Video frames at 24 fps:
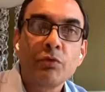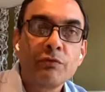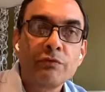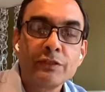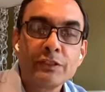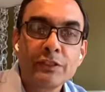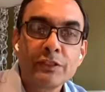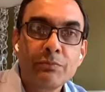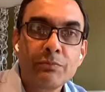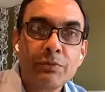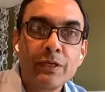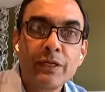more
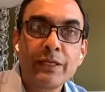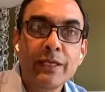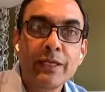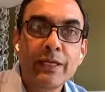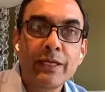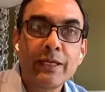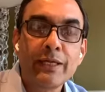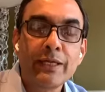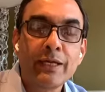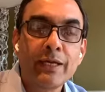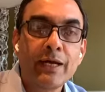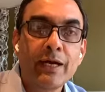
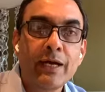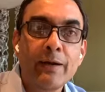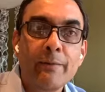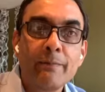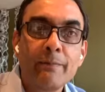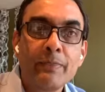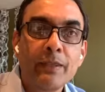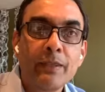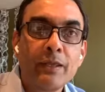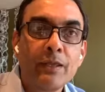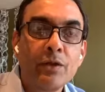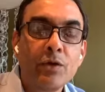visibility,
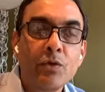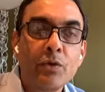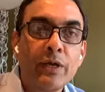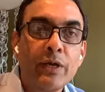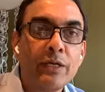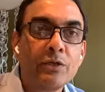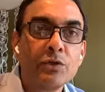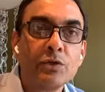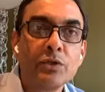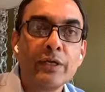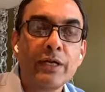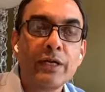
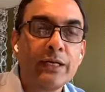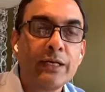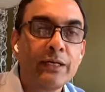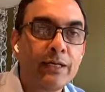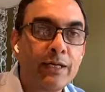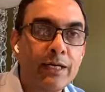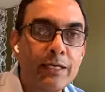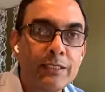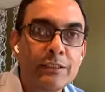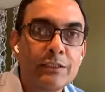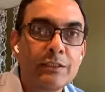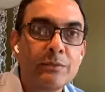into their end
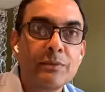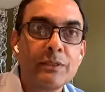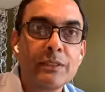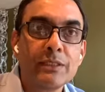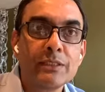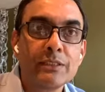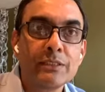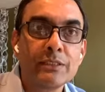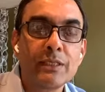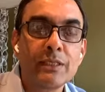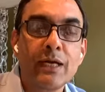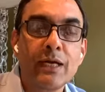
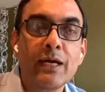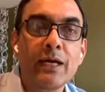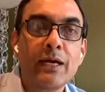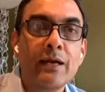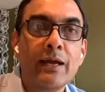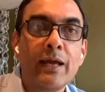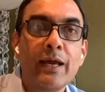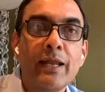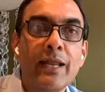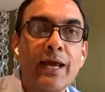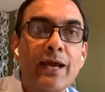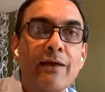customers,
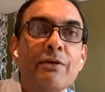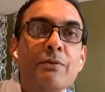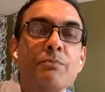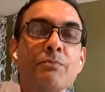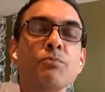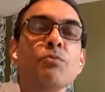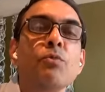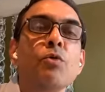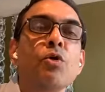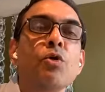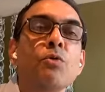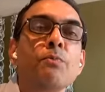and
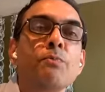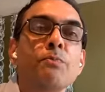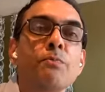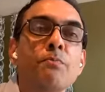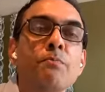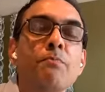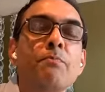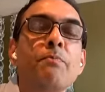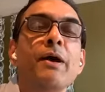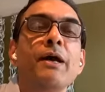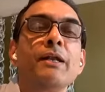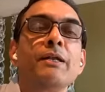having more
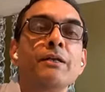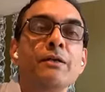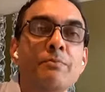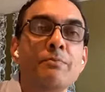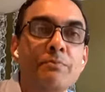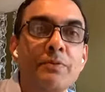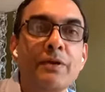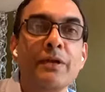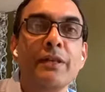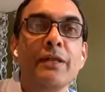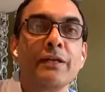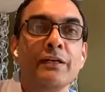better
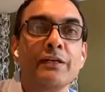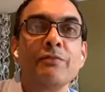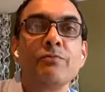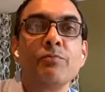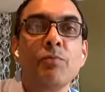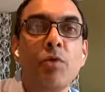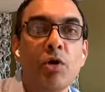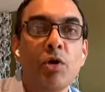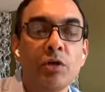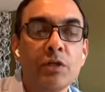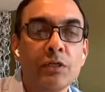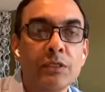predictive
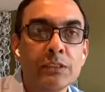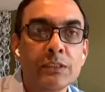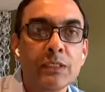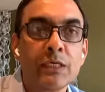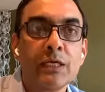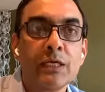models